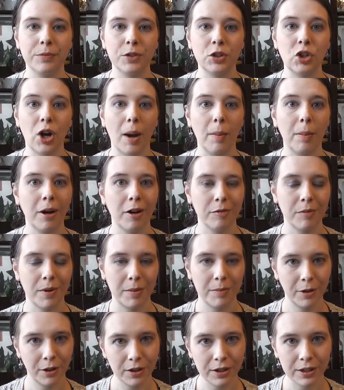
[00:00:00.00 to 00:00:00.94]
drop off
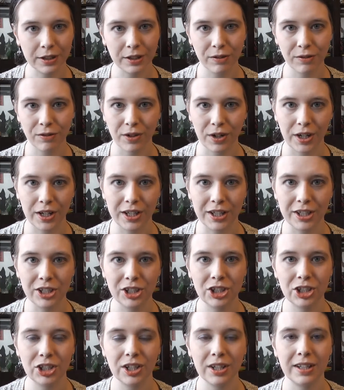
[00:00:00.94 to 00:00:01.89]
my milk in the
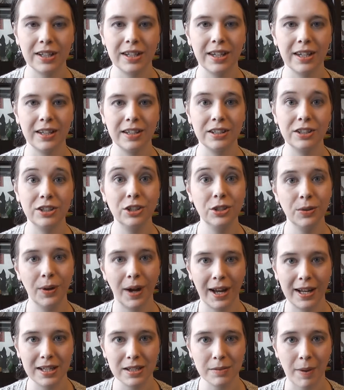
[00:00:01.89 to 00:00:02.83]
fridge, get new
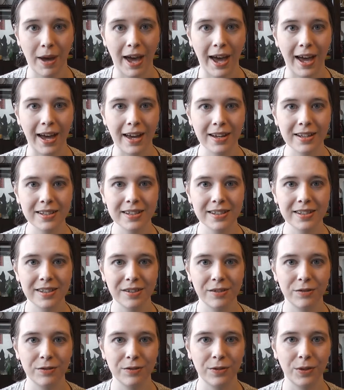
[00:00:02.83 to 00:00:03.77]
ice
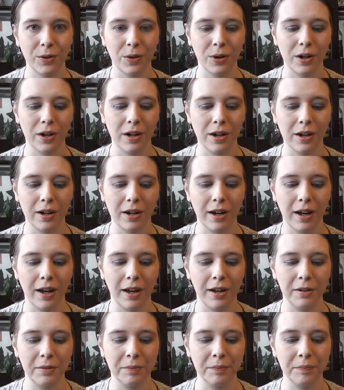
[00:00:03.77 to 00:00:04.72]
packs for
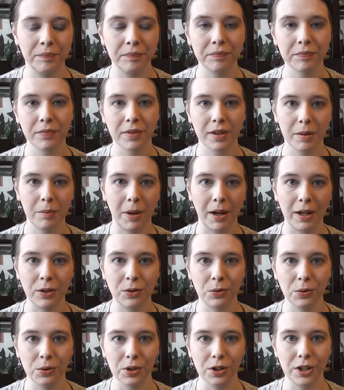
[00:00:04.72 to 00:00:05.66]
my
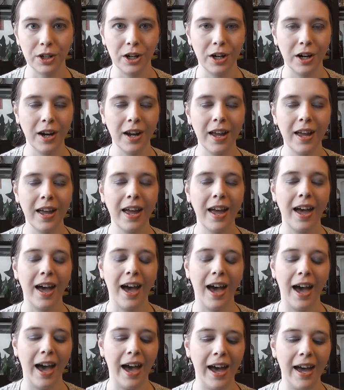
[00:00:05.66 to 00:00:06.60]
cooler,
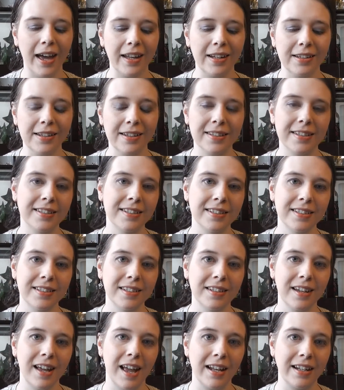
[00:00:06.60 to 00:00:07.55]
and
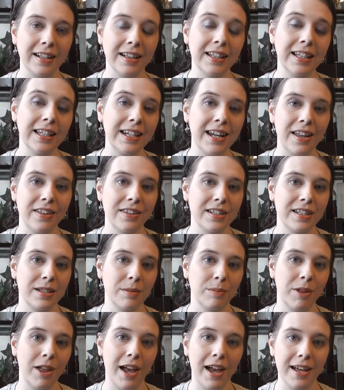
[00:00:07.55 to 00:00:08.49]
clean out the
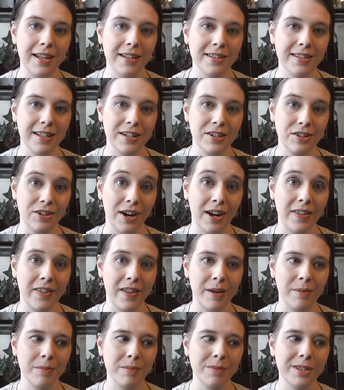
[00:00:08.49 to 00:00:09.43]
supplies and dry
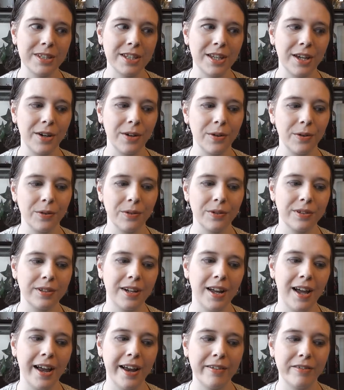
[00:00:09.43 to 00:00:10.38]
them. So
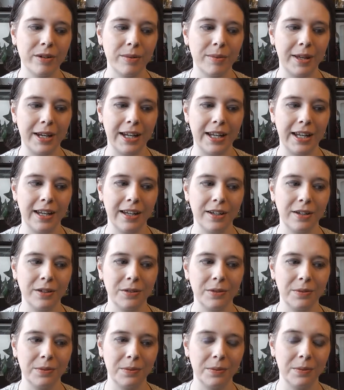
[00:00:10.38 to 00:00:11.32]
not everybody
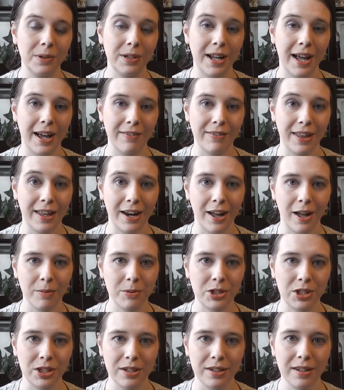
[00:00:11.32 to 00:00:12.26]
would have that
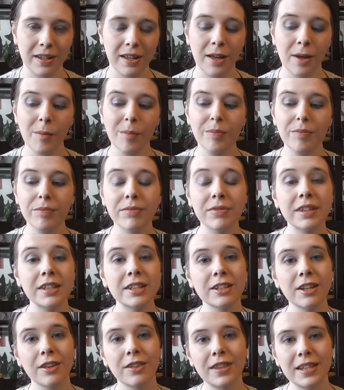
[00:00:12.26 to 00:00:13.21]
option.
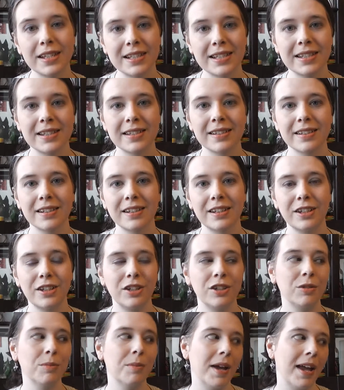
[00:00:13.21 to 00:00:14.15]
So this,
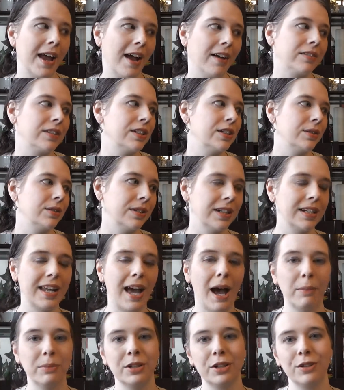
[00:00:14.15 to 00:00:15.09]
you may have an
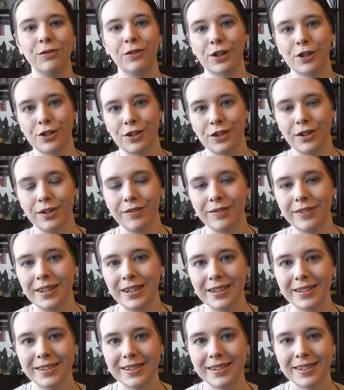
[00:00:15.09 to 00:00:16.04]
adapted version of
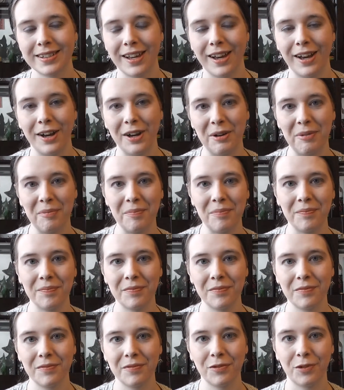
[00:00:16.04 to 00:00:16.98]
this
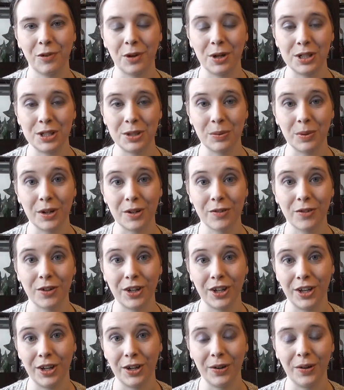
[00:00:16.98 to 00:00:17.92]
for it to work for
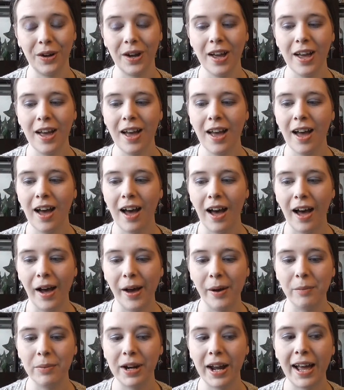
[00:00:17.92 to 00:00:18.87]
you.
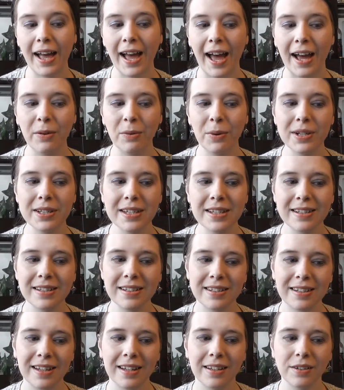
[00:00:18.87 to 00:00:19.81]
But I
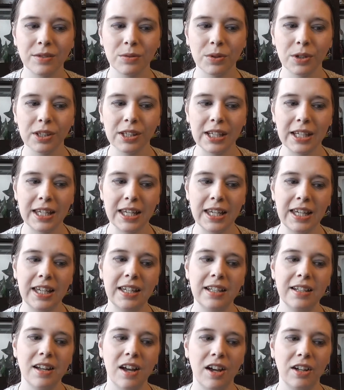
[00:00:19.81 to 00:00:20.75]
wasn't really
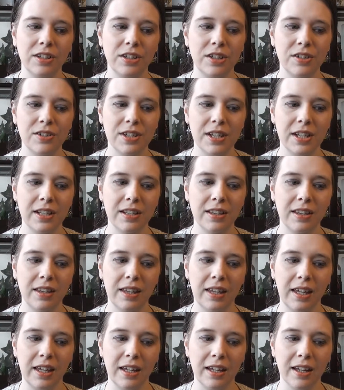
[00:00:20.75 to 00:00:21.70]
keen on using
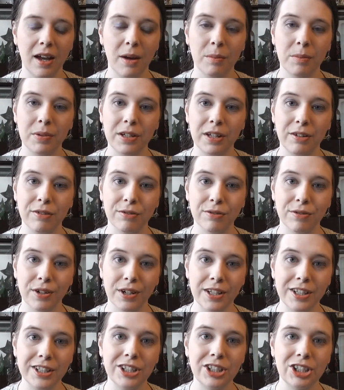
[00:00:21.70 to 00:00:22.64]
the company
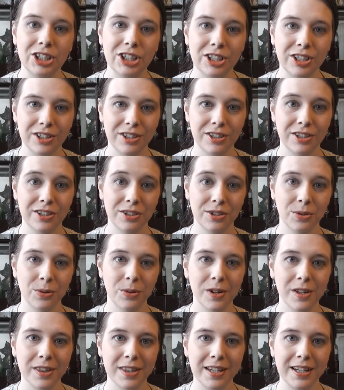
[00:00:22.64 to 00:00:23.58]
fridge to
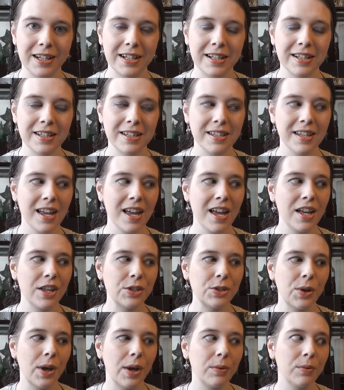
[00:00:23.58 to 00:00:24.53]
store things.
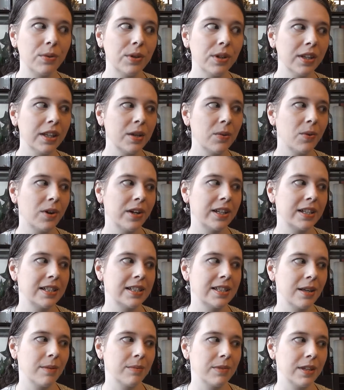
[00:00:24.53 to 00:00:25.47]
So I really wanted
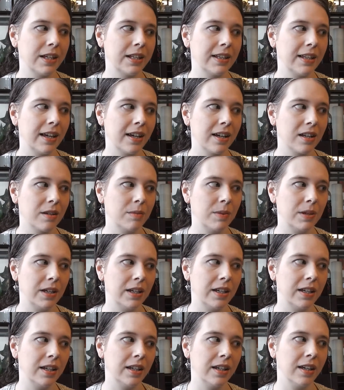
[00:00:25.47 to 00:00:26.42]
something that could
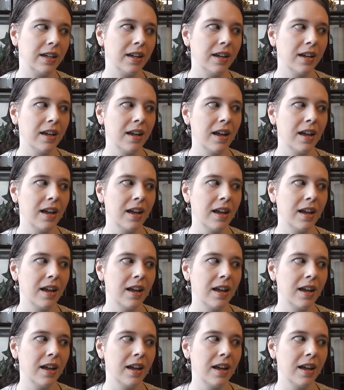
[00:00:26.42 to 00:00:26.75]
be